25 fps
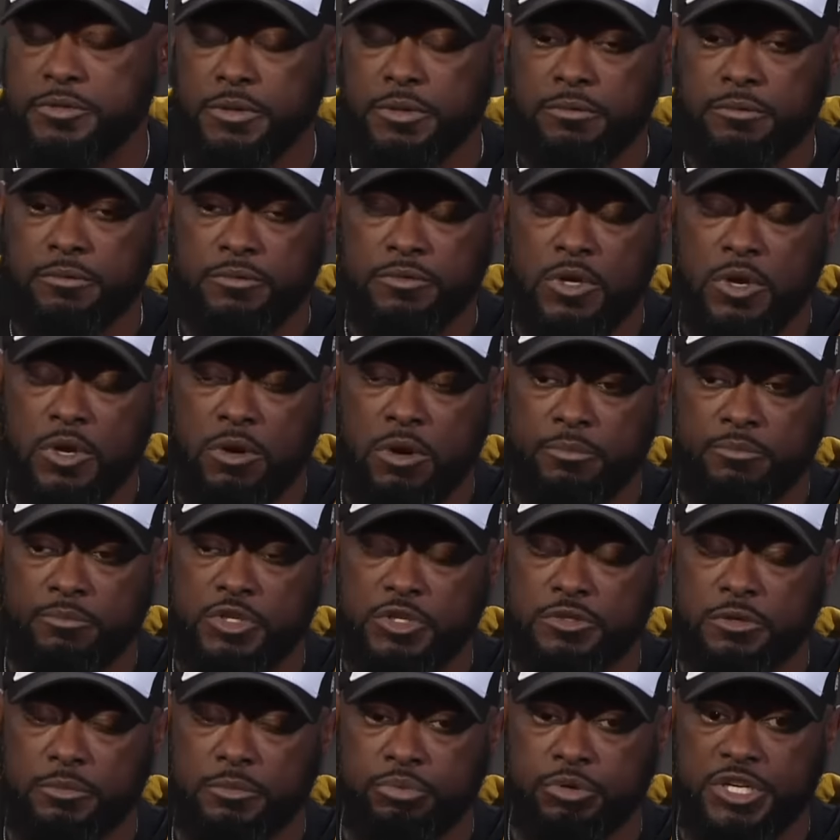And so I'm
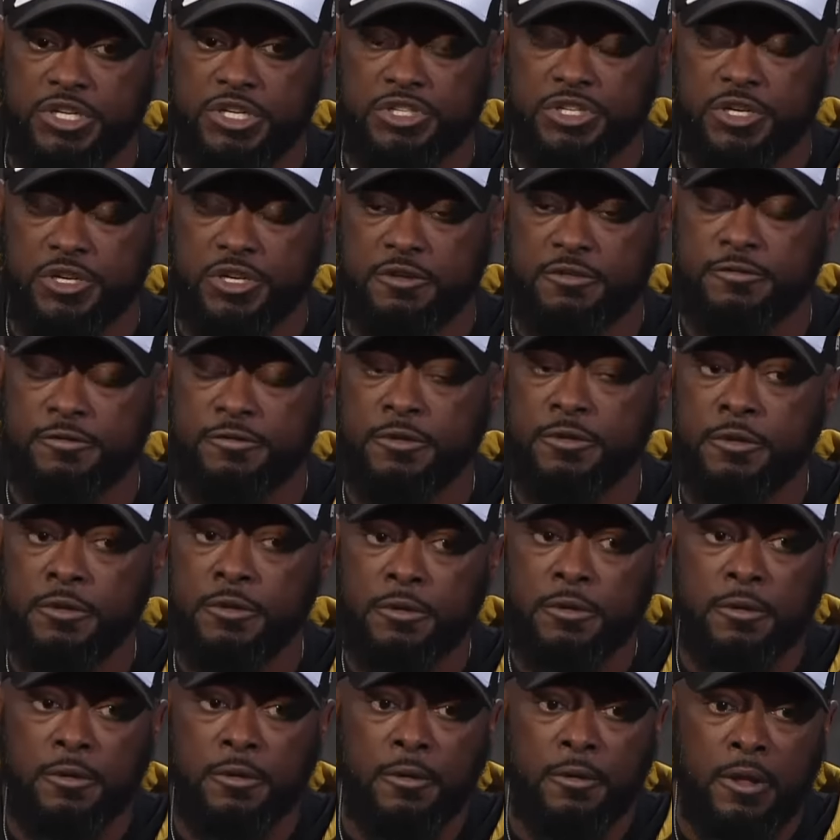just appreciative
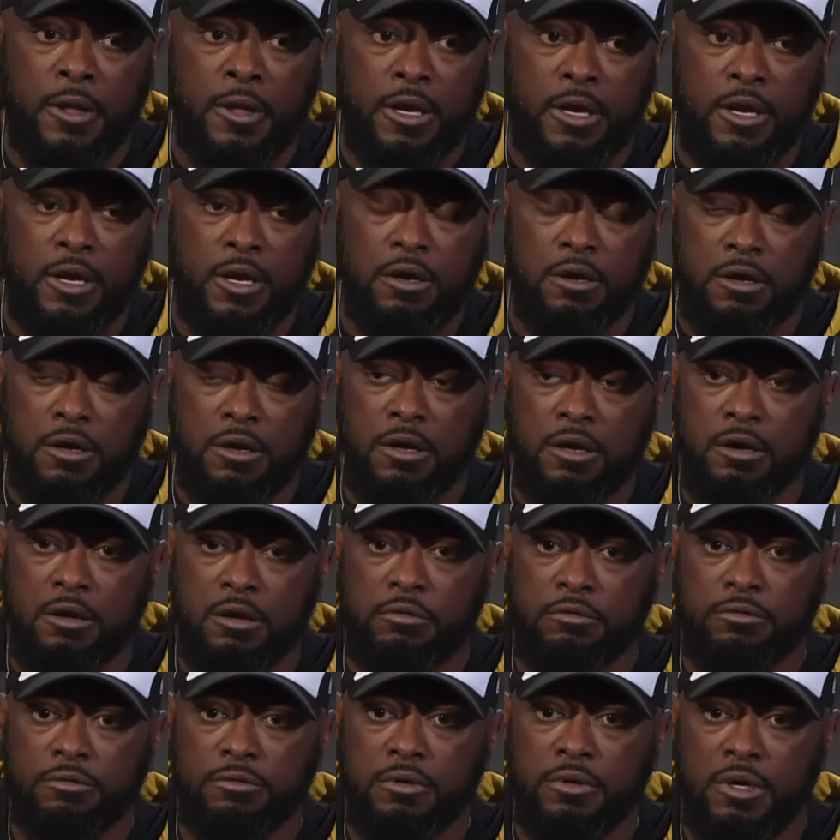
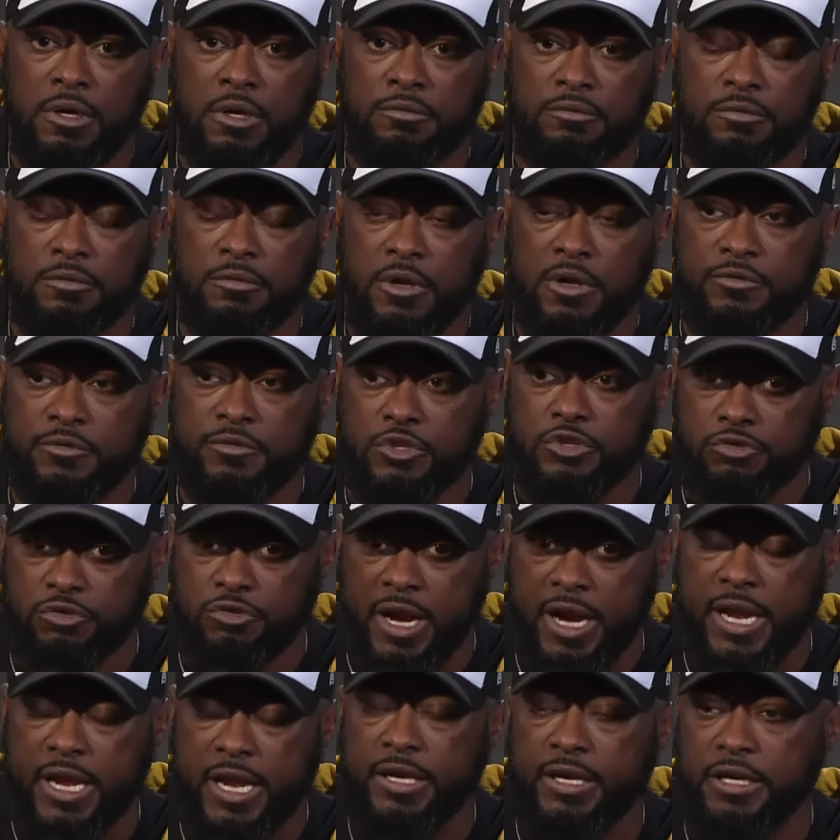of the
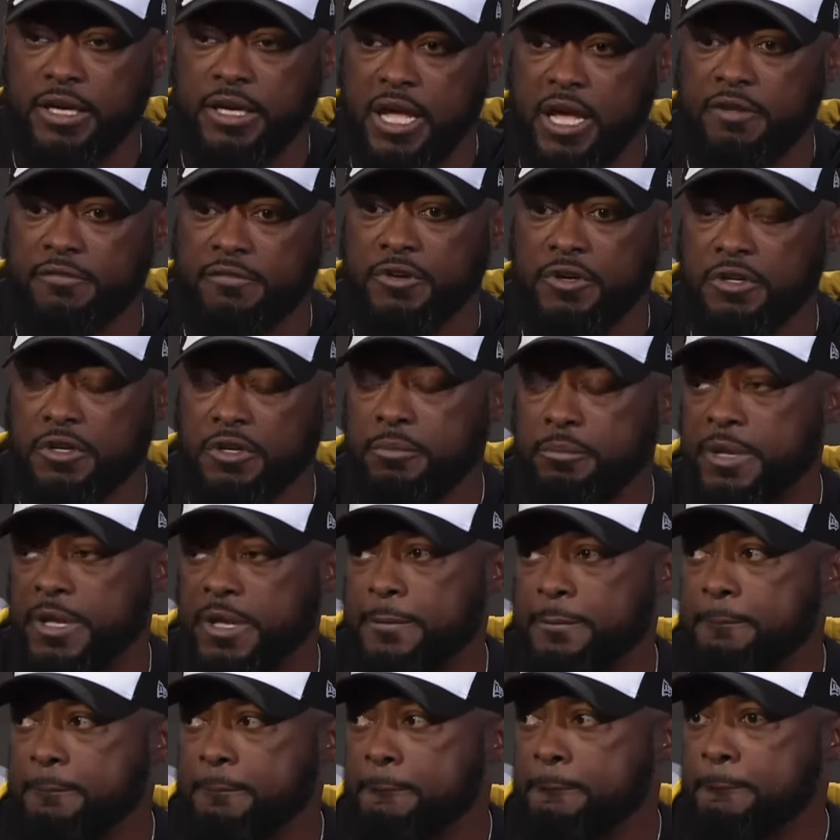strain and the effort of the men.